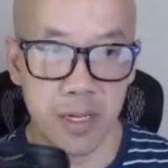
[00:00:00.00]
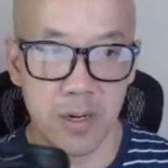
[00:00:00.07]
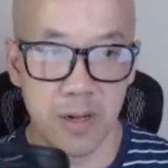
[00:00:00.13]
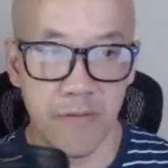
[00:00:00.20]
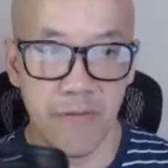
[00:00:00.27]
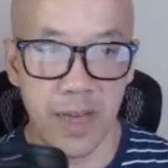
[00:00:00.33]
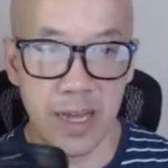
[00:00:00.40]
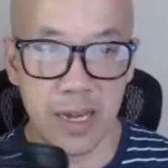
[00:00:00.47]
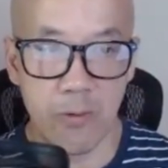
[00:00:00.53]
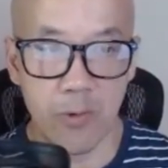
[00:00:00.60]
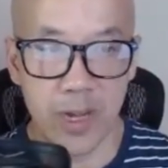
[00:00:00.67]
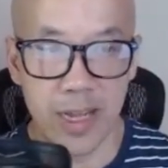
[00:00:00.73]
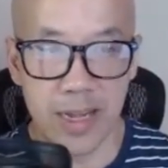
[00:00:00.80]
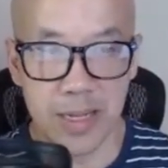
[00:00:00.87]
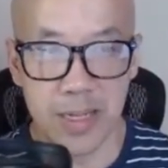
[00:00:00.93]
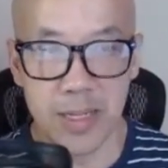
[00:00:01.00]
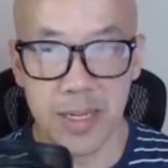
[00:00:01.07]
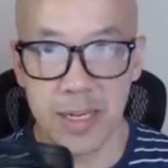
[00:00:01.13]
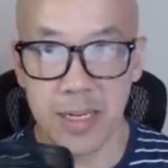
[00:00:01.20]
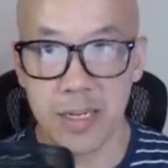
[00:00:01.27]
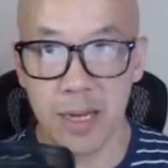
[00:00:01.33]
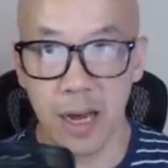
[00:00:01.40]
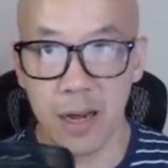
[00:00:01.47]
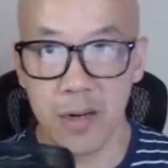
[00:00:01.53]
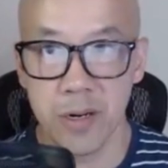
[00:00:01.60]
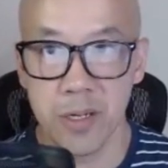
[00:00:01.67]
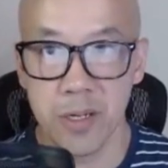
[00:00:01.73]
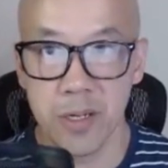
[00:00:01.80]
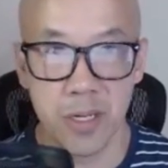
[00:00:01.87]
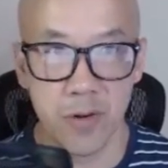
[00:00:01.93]
So the fact that we're getting
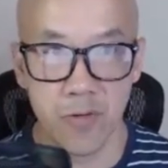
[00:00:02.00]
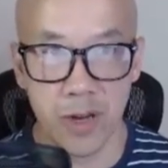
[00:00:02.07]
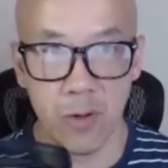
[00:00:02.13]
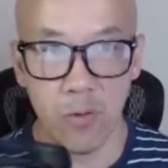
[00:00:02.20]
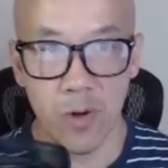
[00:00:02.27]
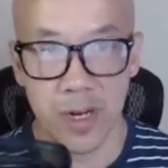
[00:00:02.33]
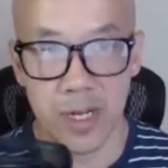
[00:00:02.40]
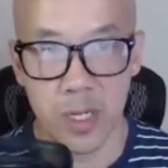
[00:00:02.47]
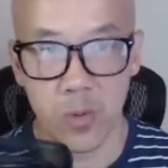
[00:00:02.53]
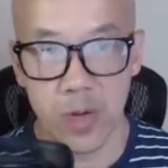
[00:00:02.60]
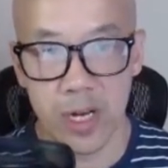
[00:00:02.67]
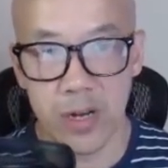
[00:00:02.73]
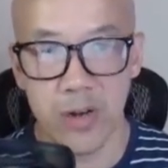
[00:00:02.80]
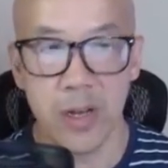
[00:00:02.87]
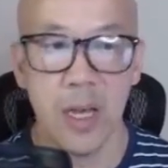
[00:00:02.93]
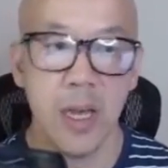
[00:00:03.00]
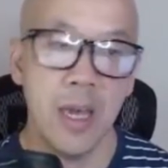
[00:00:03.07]
$6 is a great win as well.